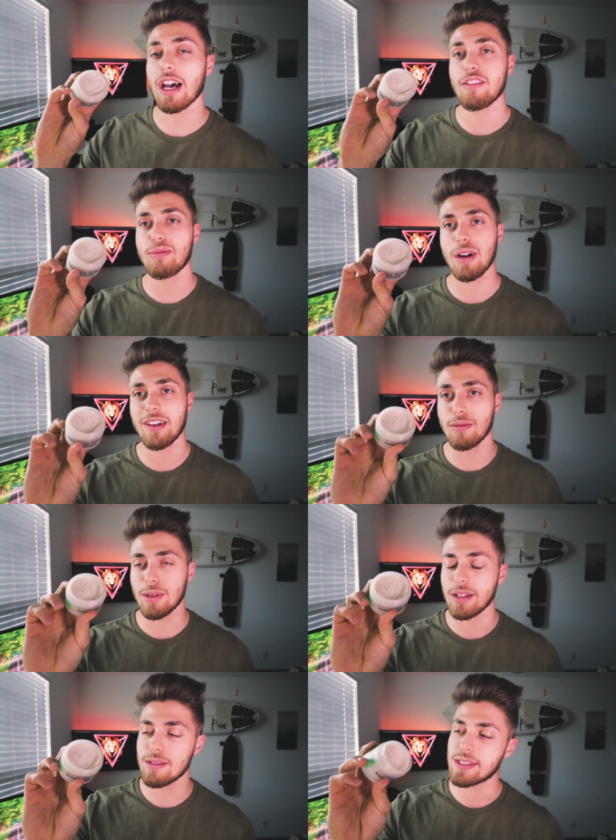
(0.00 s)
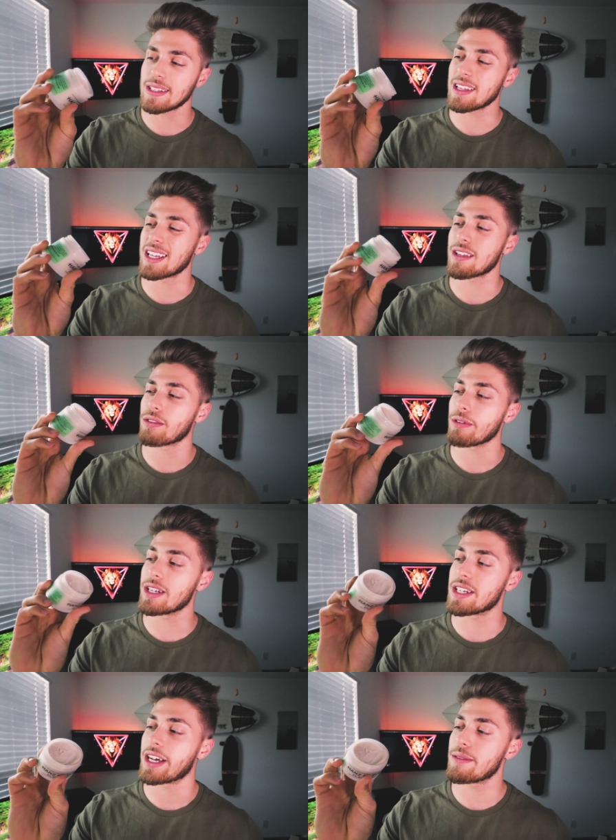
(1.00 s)
I've probably used it like
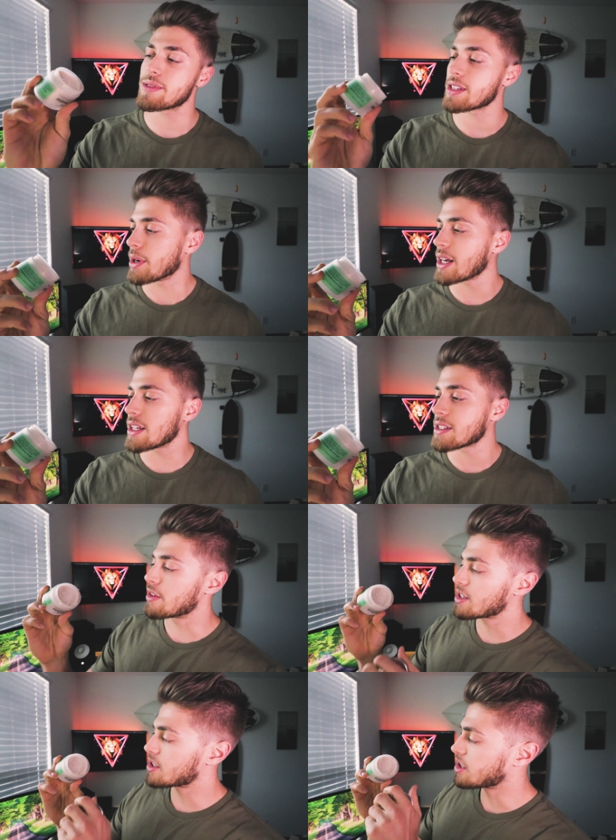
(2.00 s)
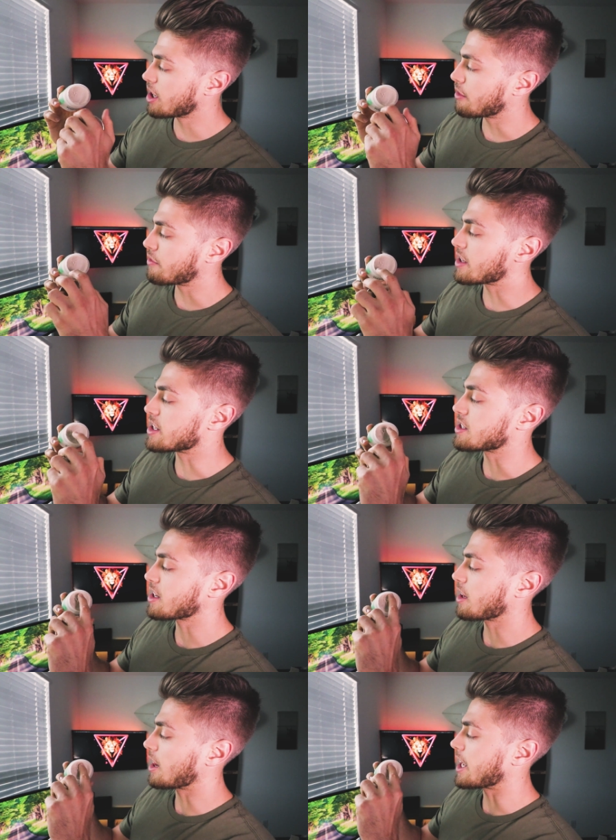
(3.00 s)
3 times, but this stuff is
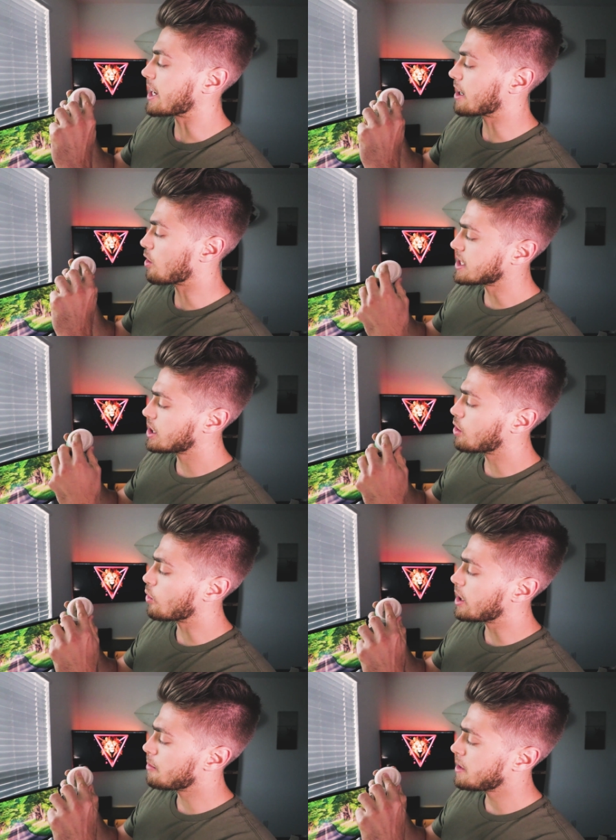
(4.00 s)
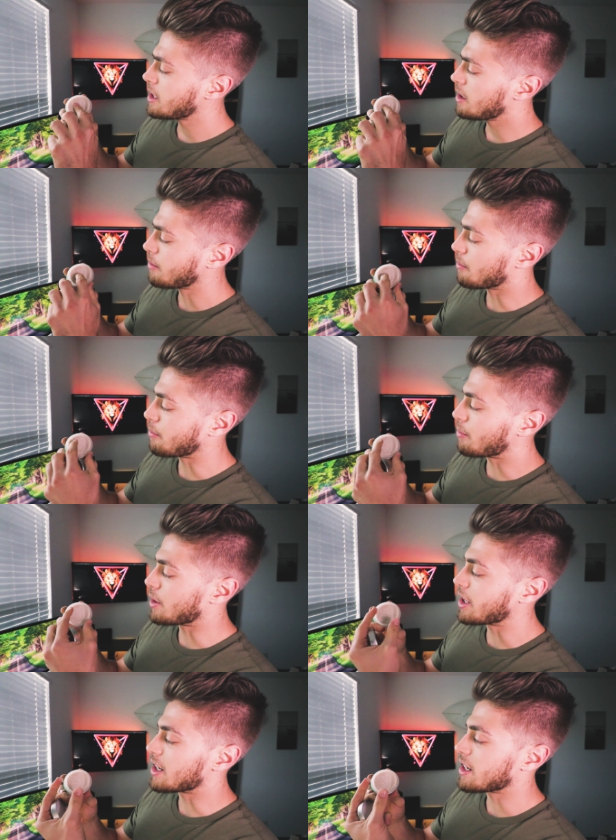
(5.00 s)
like, it's creamy,
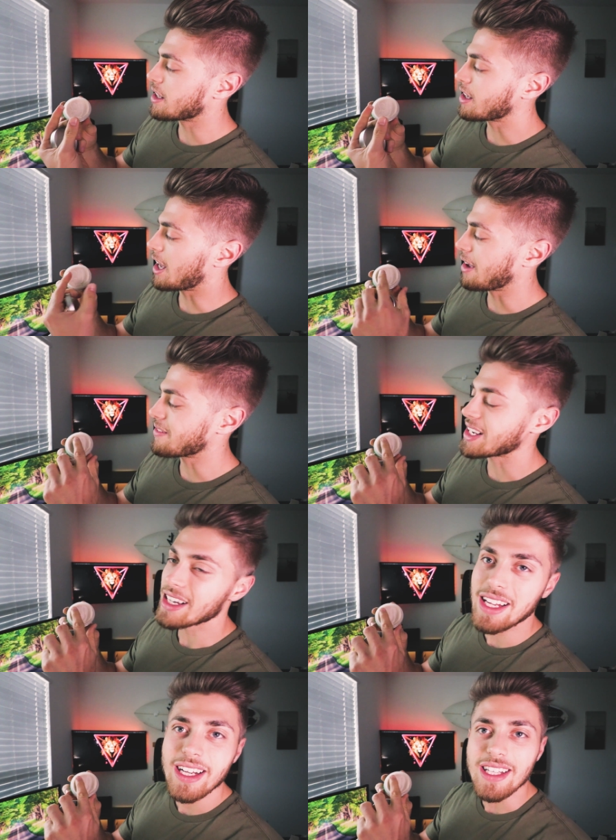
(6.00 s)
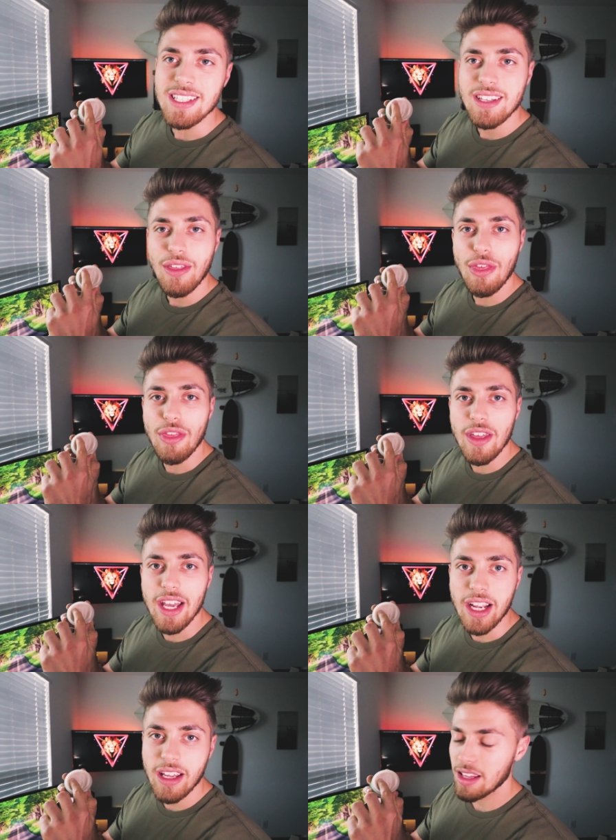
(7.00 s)
but I mean, it is
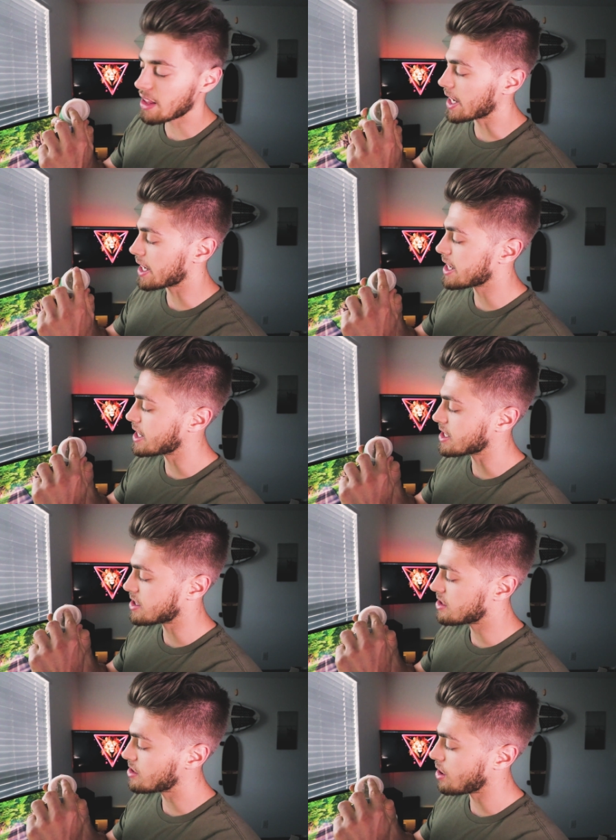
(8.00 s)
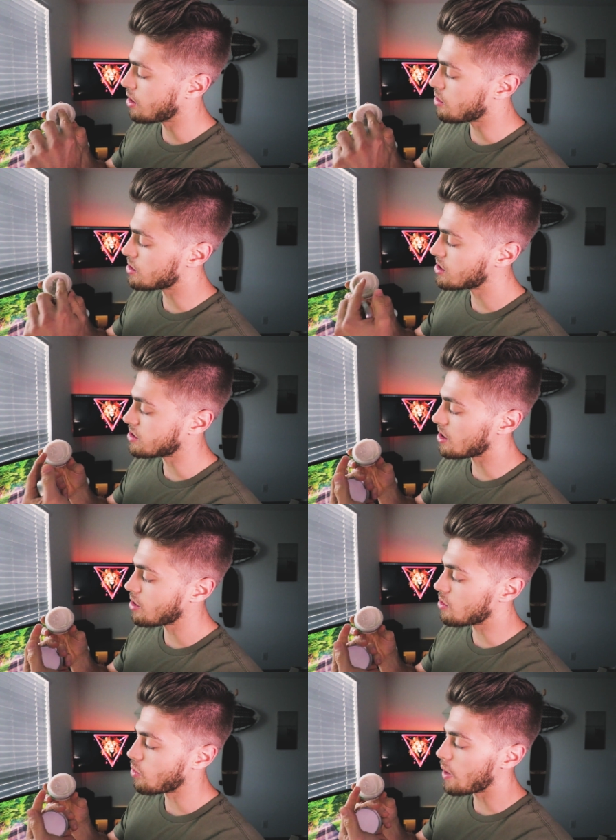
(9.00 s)
thick. Like it is so,
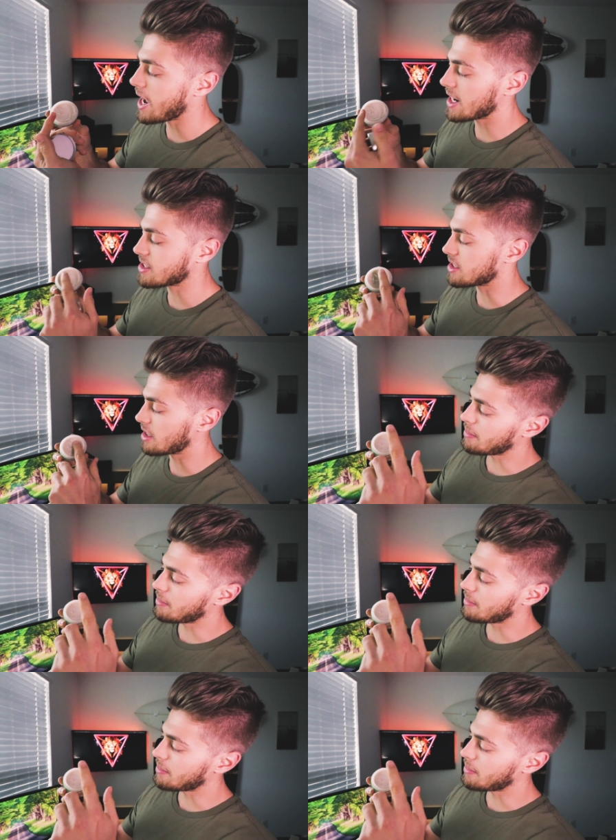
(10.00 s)
so waxy.